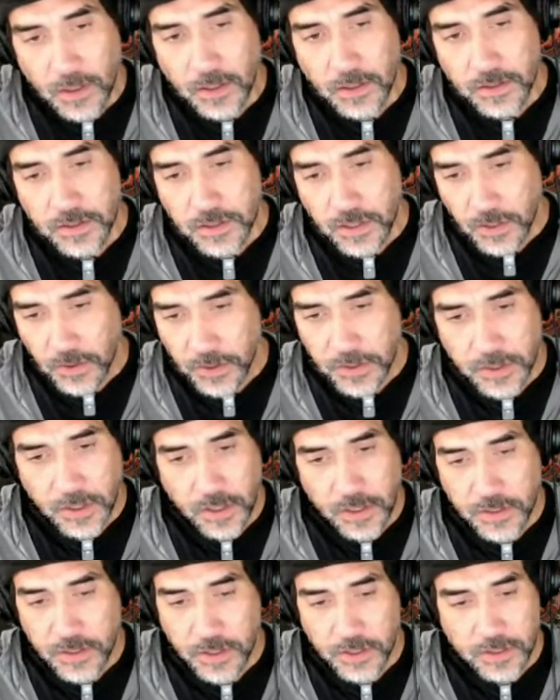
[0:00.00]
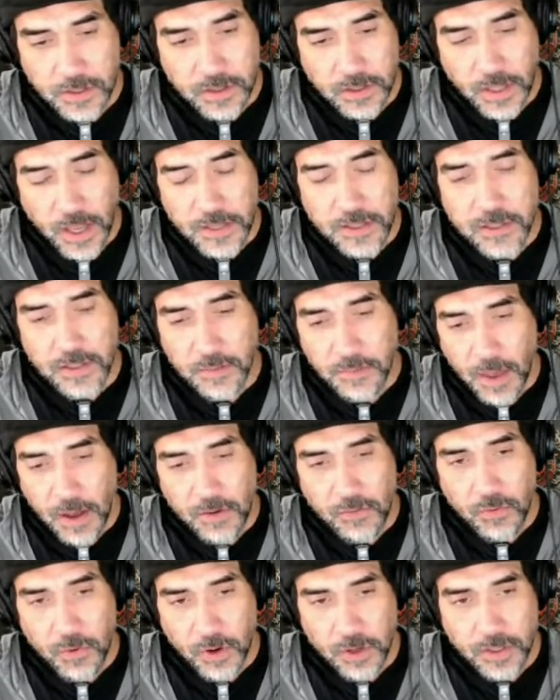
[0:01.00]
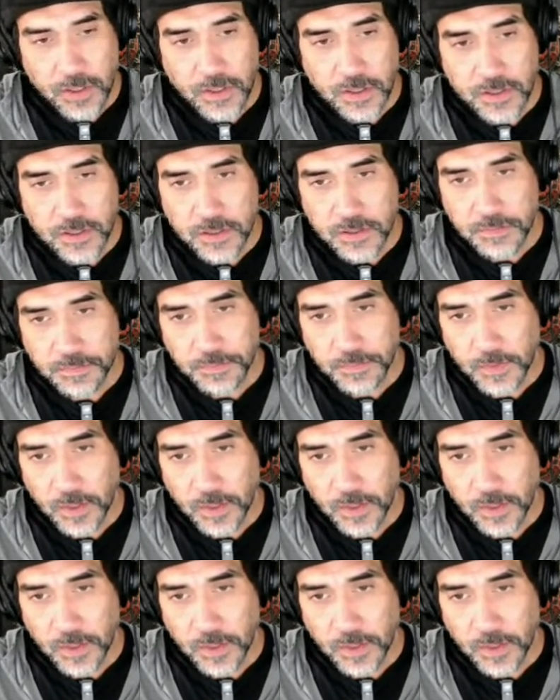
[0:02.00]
it just, that's the amount of work it is.